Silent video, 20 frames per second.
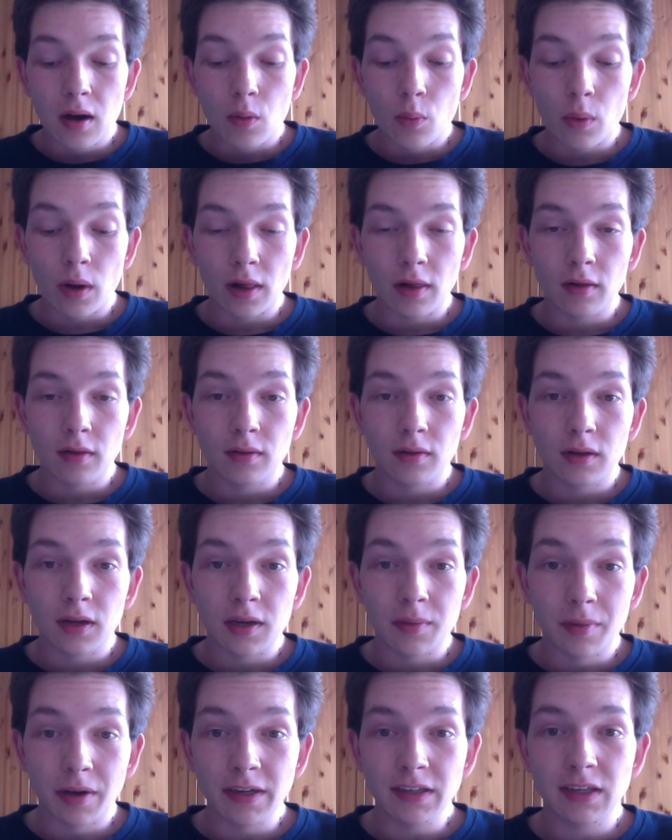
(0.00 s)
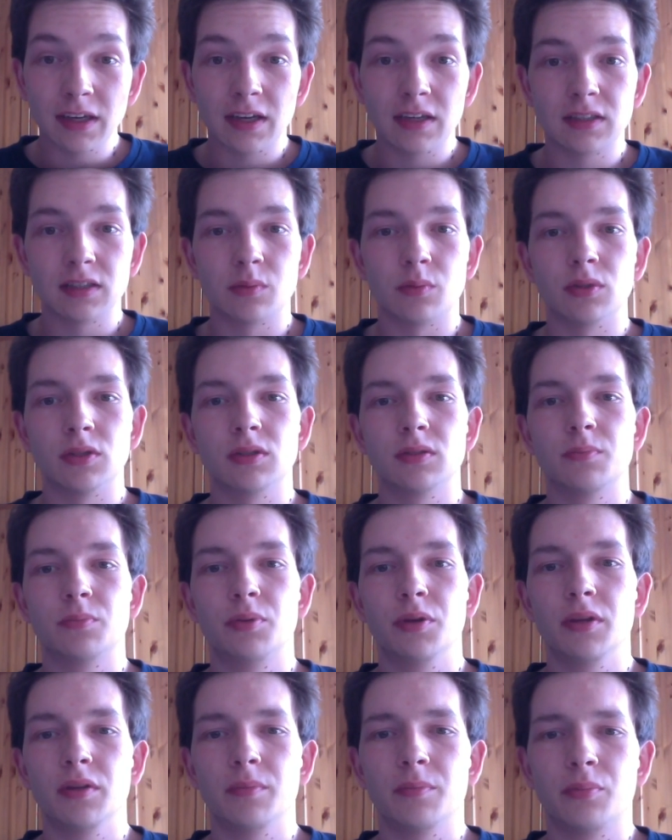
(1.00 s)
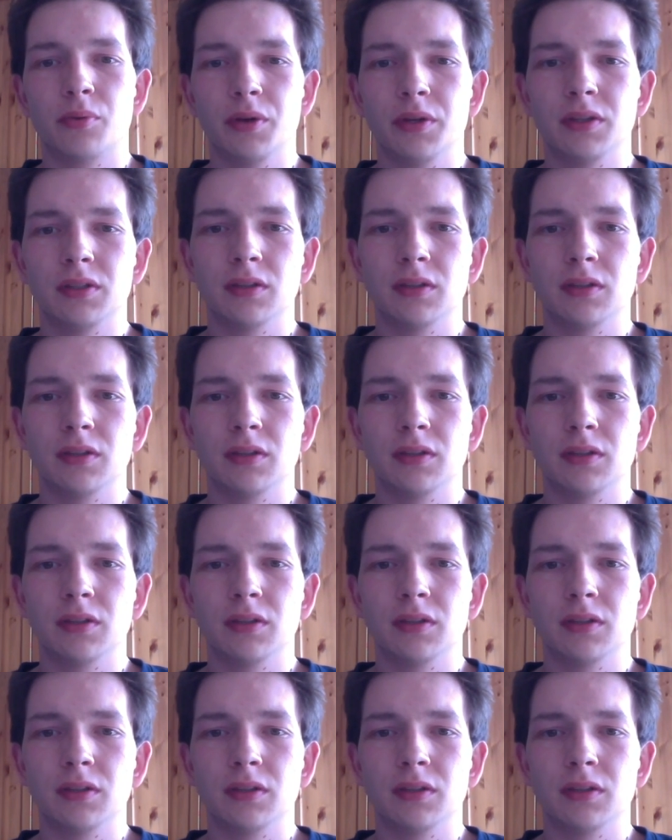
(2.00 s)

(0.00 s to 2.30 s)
well, in my case, it was pretty